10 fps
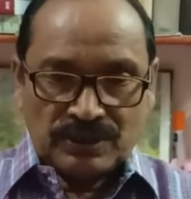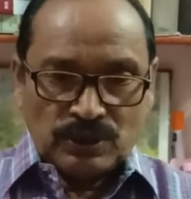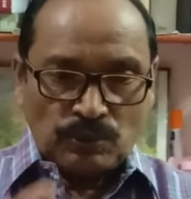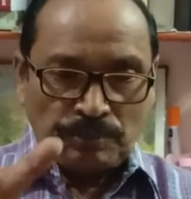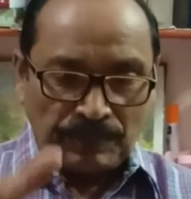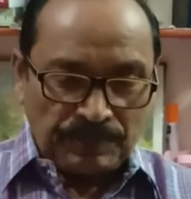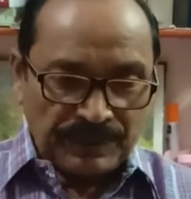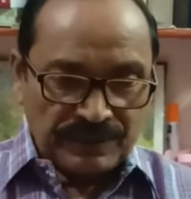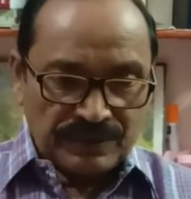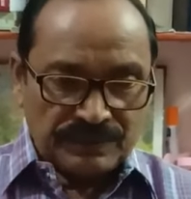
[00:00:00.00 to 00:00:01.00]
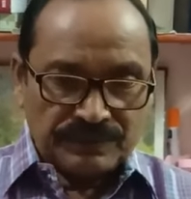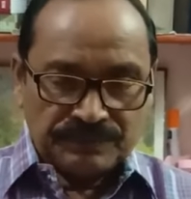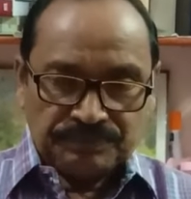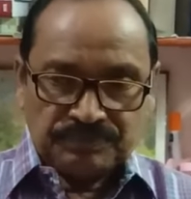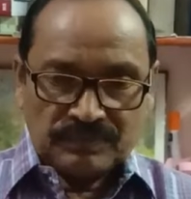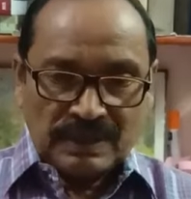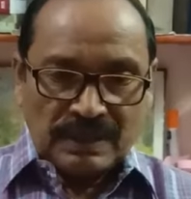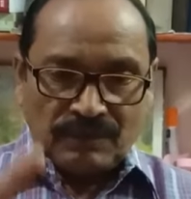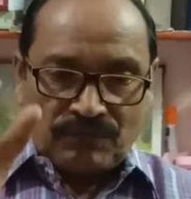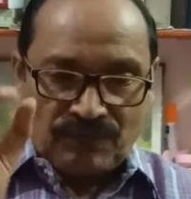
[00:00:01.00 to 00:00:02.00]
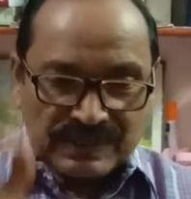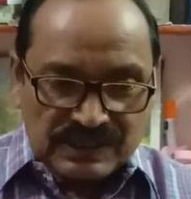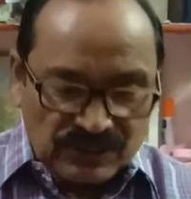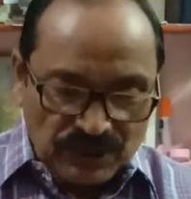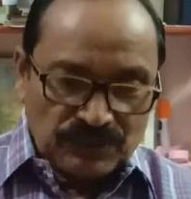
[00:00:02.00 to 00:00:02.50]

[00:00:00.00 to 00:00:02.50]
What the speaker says: to prepare, first thing